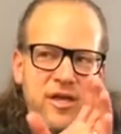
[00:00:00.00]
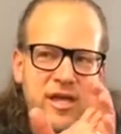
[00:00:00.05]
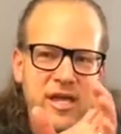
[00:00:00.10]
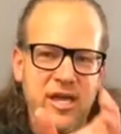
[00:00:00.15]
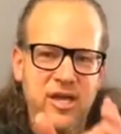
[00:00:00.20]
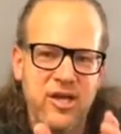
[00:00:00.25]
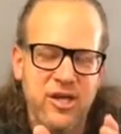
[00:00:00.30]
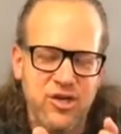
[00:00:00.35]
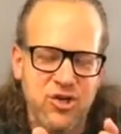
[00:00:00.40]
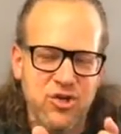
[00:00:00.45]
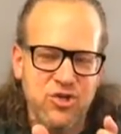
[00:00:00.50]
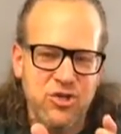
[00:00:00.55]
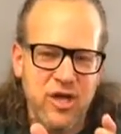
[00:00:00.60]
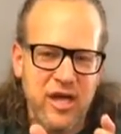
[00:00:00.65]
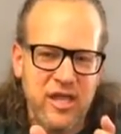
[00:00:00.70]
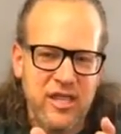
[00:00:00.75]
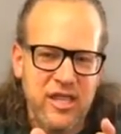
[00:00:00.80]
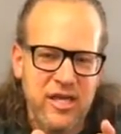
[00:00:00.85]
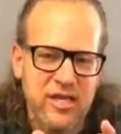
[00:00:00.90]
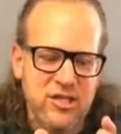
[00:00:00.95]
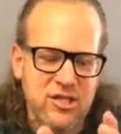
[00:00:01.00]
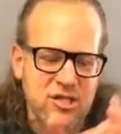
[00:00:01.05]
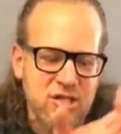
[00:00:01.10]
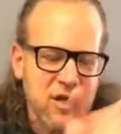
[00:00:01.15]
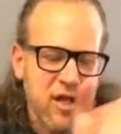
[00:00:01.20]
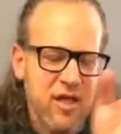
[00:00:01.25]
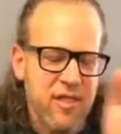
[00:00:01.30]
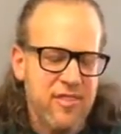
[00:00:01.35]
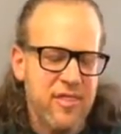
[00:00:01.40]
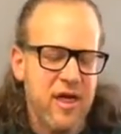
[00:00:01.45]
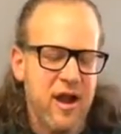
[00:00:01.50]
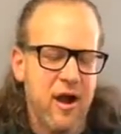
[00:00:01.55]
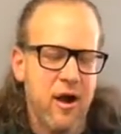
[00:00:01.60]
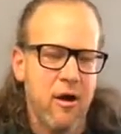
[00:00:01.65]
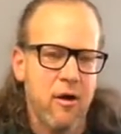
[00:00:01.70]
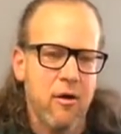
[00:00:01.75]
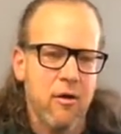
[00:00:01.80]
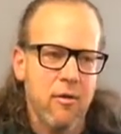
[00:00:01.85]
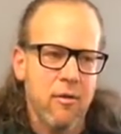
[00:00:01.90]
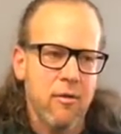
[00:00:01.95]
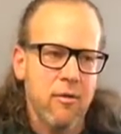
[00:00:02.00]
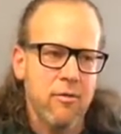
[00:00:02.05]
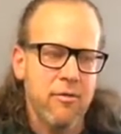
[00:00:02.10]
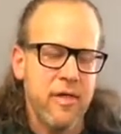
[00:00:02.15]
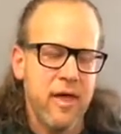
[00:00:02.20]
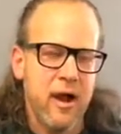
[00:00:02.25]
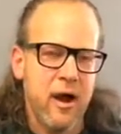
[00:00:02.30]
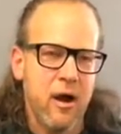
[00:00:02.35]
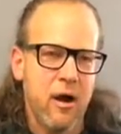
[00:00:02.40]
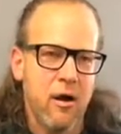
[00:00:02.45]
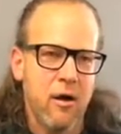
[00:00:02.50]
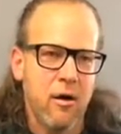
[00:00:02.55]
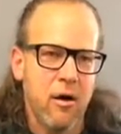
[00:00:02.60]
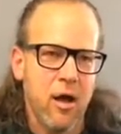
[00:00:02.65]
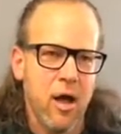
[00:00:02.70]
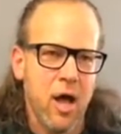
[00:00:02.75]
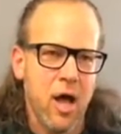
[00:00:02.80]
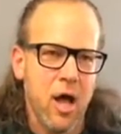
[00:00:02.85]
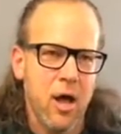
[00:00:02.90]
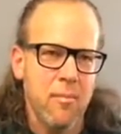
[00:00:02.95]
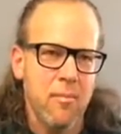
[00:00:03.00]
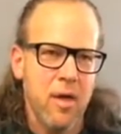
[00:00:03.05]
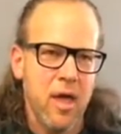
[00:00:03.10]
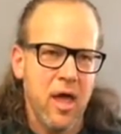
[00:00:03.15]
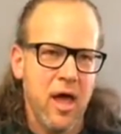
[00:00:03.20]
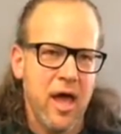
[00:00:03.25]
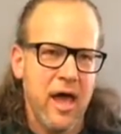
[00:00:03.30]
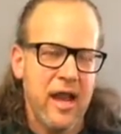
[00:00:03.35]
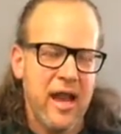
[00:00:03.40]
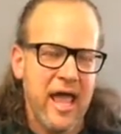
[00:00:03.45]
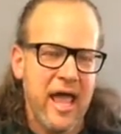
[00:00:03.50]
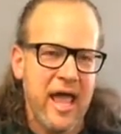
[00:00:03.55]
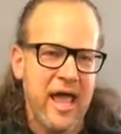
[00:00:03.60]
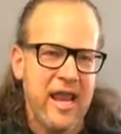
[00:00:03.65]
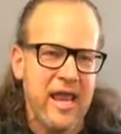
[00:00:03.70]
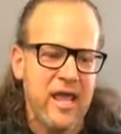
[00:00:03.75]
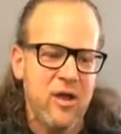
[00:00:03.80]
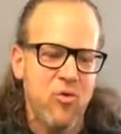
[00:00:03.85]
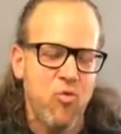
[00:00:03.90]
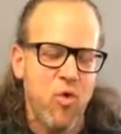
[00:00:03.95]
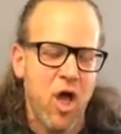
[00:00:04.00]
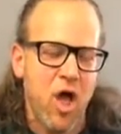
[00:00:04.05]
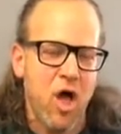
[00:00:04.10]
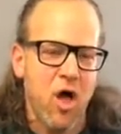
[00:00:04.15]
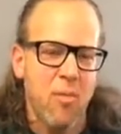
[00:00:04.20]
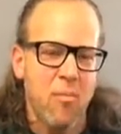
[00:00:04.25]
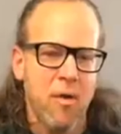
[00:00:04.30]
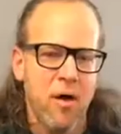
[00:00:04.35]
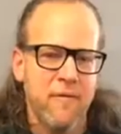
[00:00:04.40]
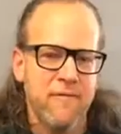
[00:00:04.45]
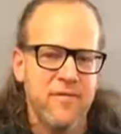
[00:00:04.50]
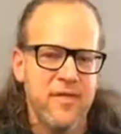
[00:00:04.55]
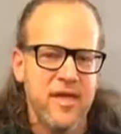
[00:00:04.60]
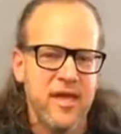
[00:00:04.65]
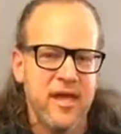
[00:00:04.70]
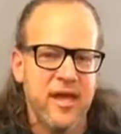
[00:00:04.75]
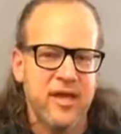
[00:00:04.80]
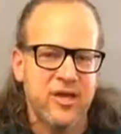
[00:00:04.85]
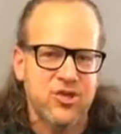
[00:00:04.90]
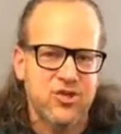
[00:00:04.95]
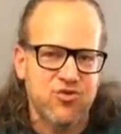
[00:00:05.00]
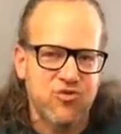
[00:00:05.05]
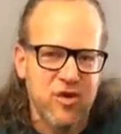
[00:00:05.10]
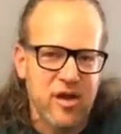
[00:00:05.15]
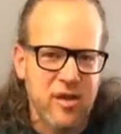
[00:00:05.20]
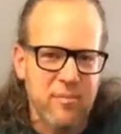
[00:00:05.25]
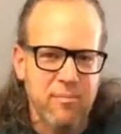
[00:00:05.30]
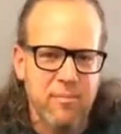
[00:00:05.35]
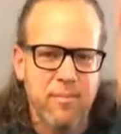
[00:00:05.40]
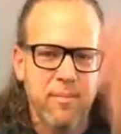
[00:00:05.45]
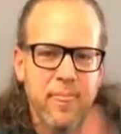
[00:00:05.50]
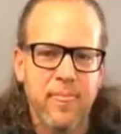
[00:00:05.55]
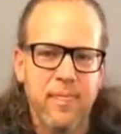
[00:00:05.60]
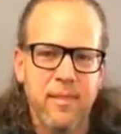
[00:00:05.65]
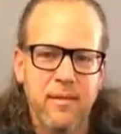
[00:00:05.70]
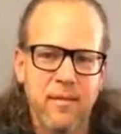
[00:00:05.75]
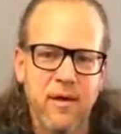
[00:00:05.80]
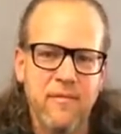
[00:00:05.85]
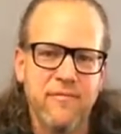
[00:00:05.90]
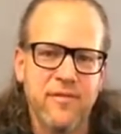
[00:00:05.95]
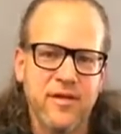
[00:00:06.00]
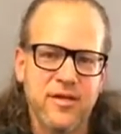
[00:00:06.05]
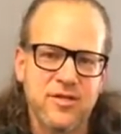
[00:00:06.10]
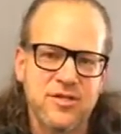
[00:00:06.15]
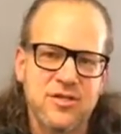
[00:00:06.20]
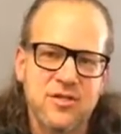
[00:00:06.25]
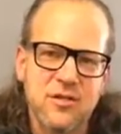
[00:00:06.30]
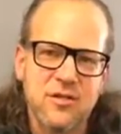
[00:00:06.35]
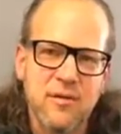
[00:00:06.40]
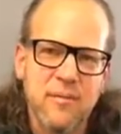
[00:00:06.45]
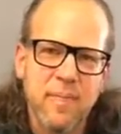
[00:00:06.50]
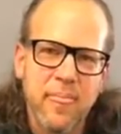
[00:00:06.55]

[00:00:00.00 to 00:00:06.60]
issues like this that are that are um, on any realm of the extreme of this.